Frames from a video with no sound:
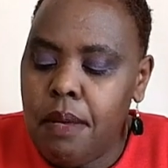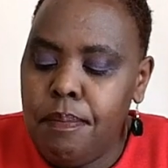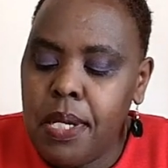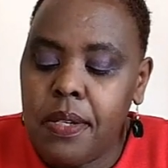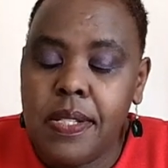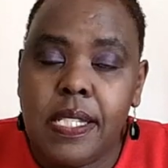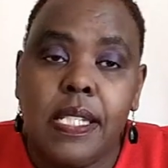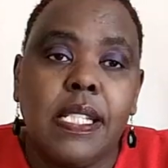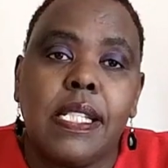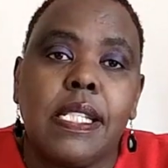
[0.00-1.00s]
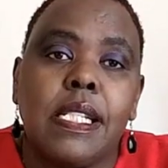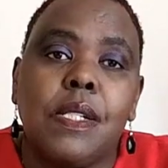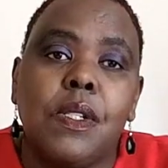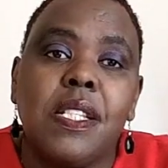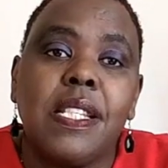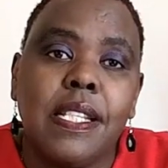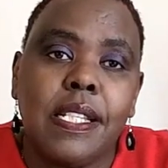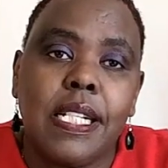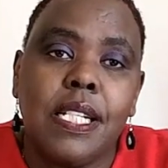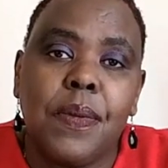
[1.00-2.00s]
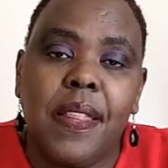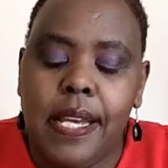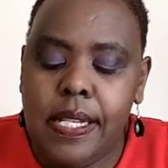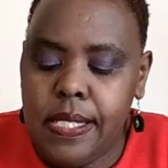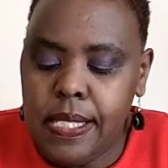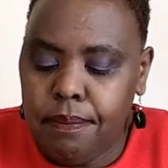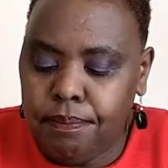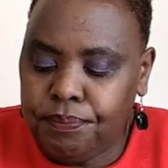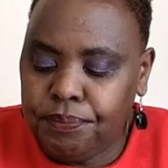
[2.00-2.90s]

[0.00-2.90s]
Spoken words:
Be consistent with the answer.